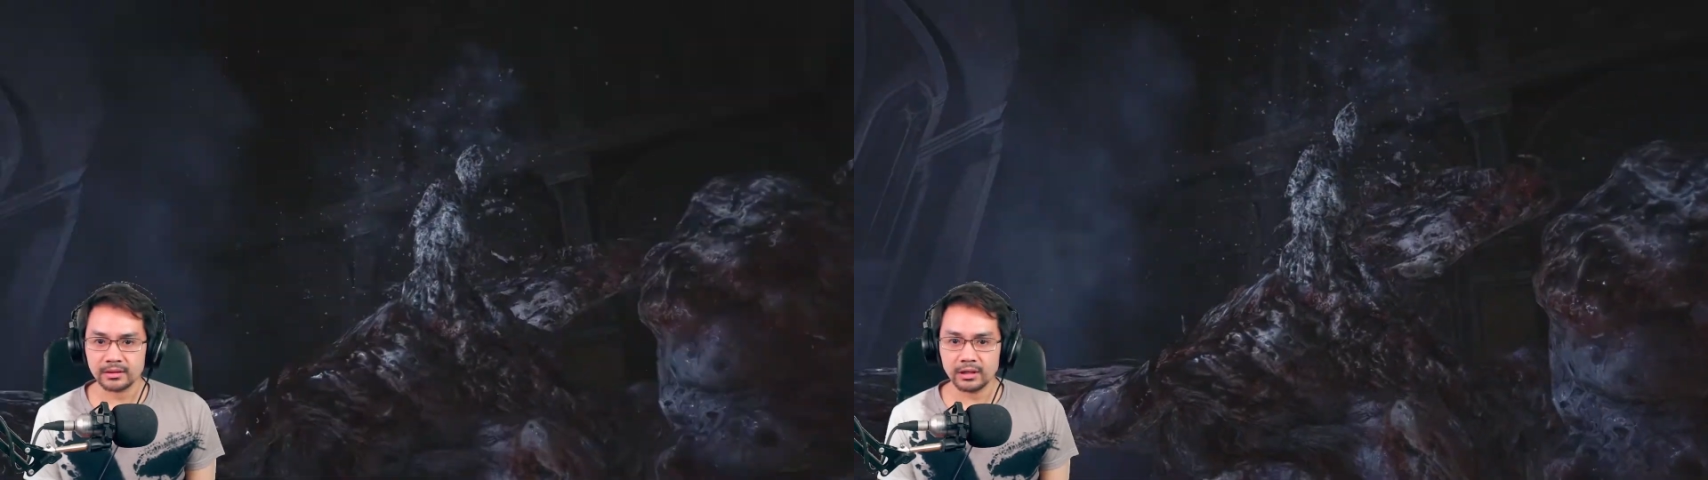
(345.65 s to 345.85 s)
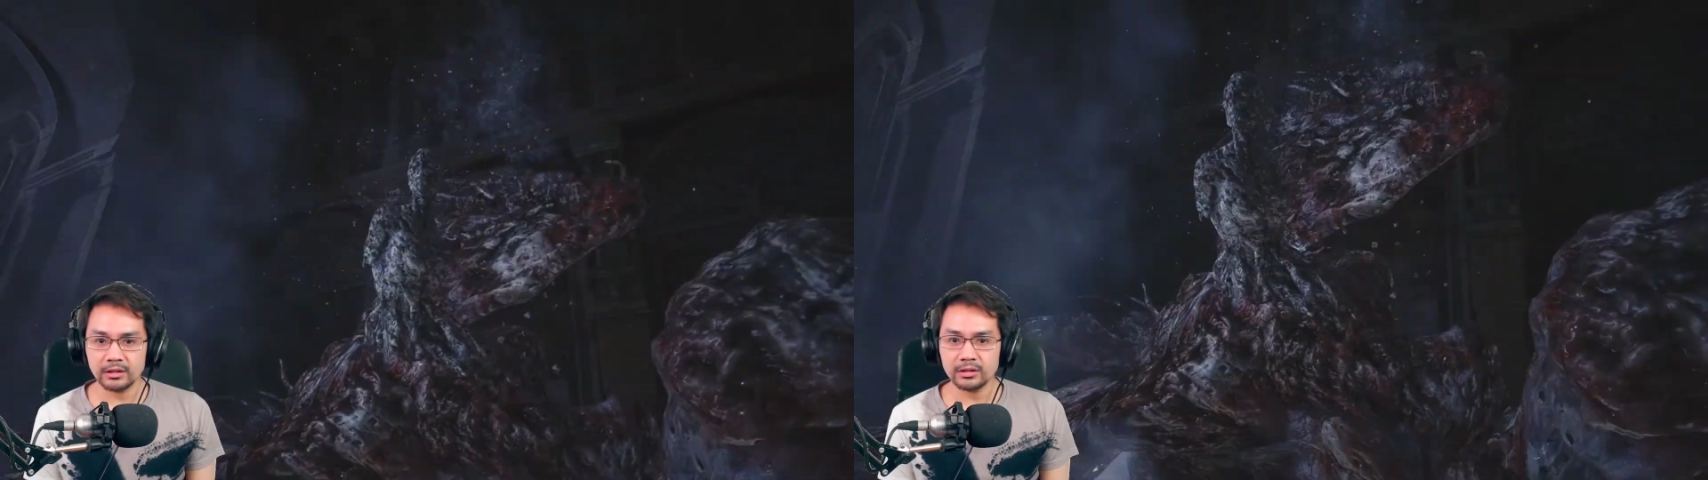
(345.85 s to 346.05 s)

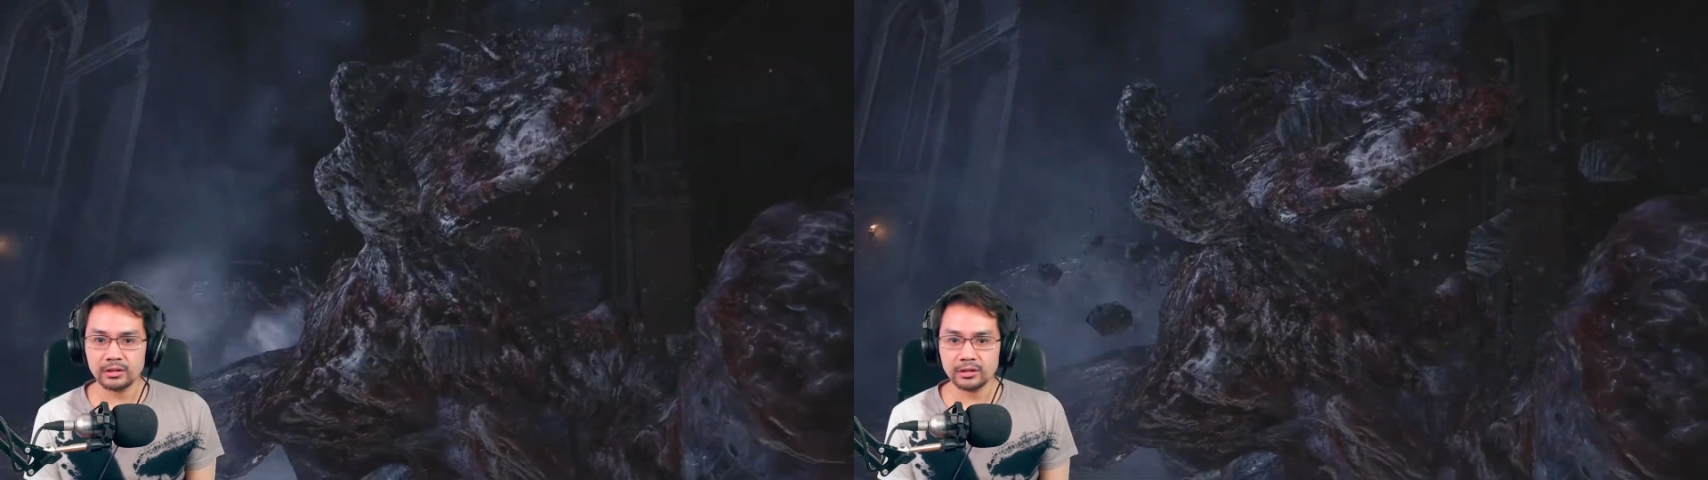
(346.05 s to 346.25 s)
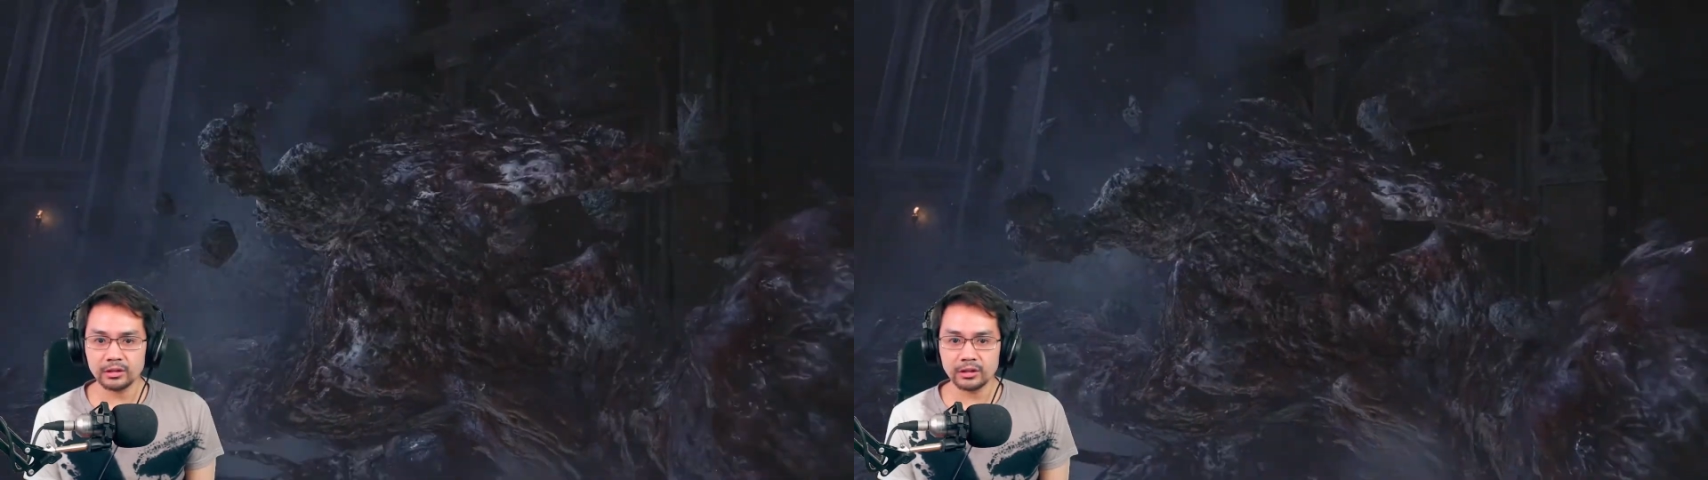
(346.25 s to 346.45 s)
Oh, no, no,
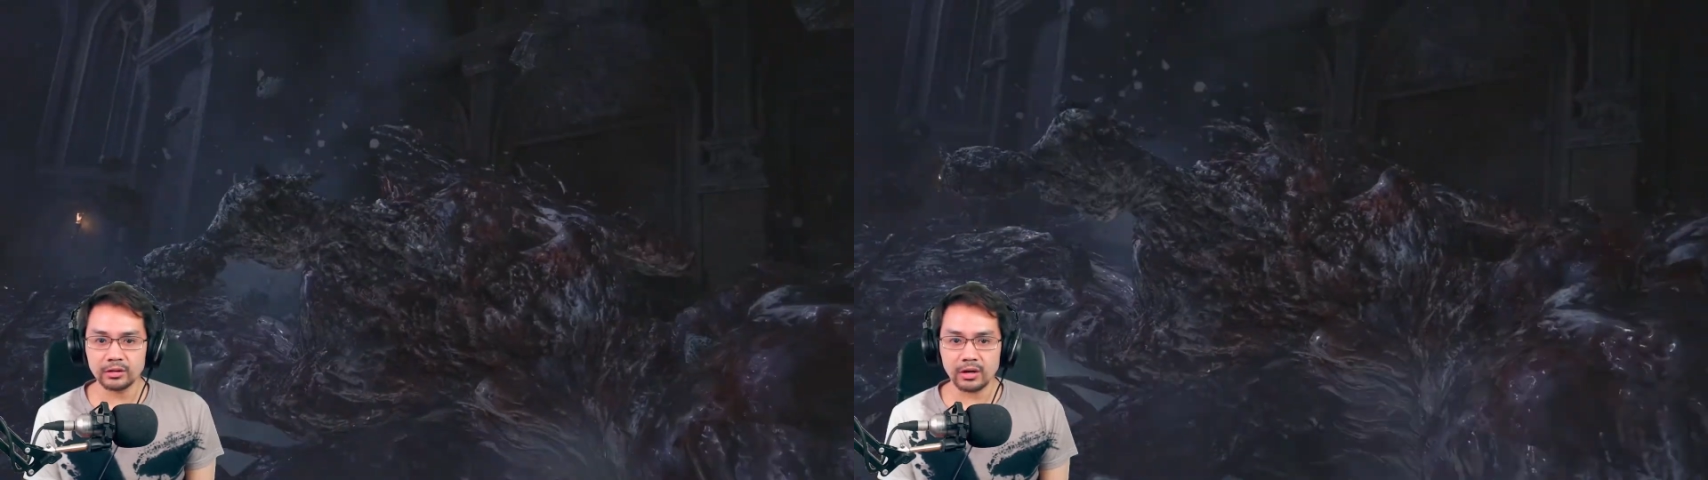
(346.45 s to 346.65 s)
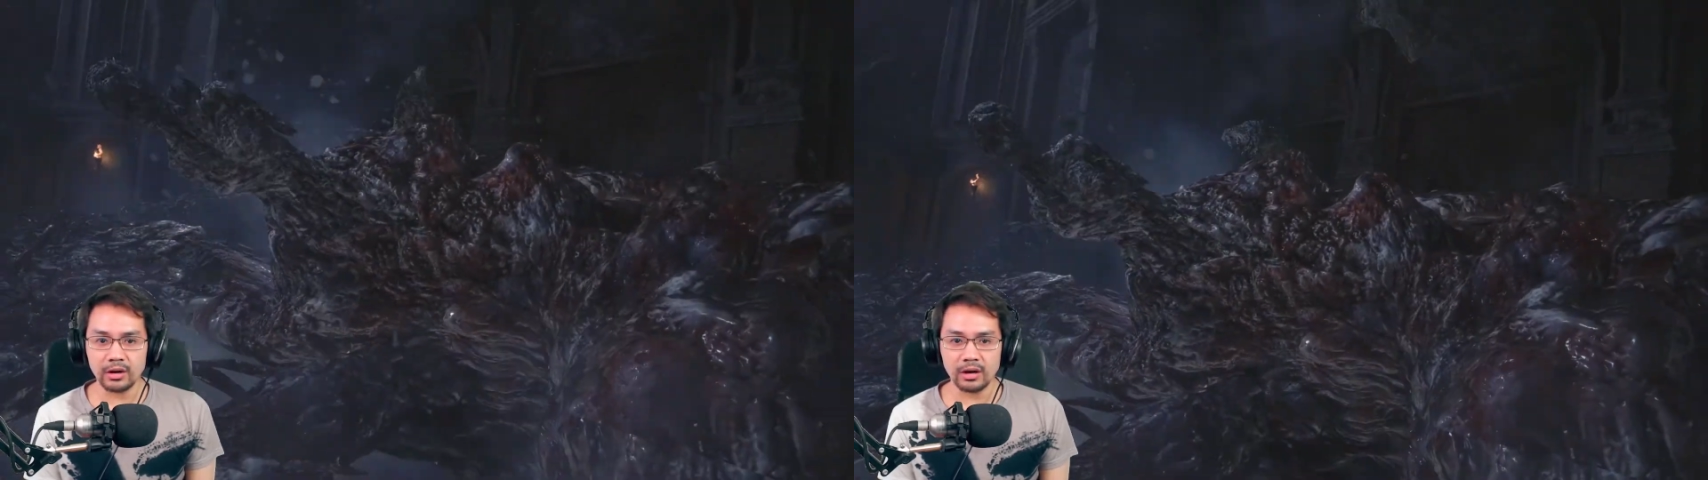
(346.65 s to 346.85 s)
no, no,
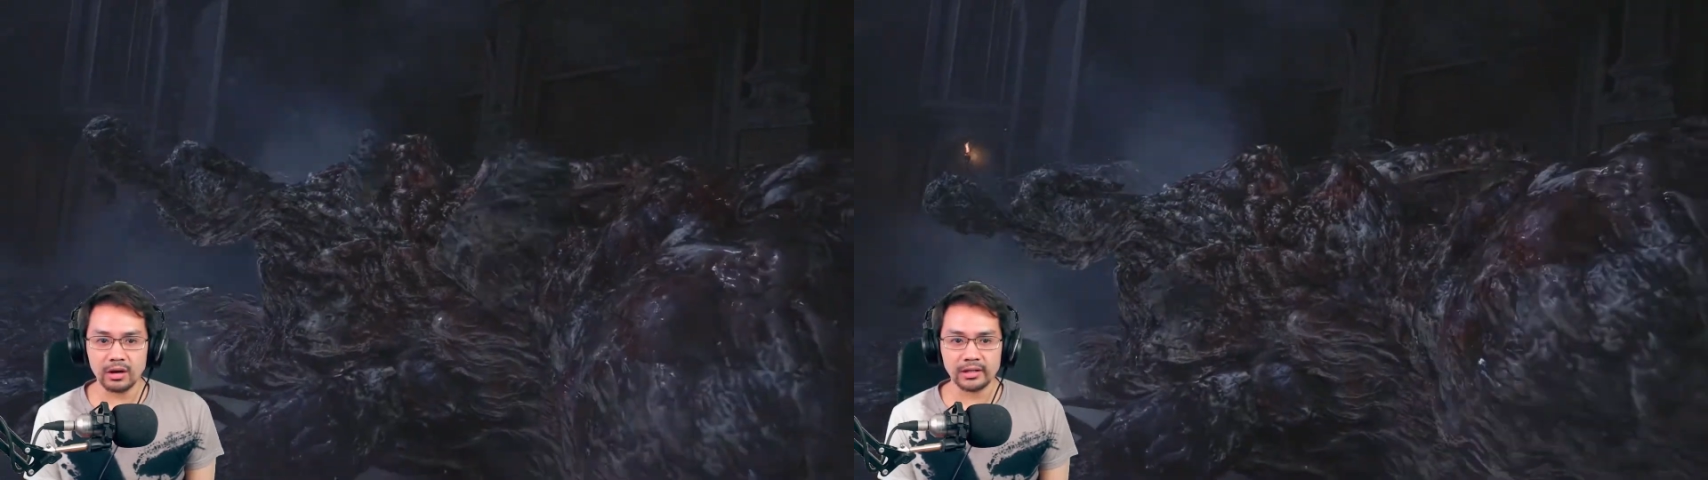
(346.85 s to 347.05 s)
no. Oh,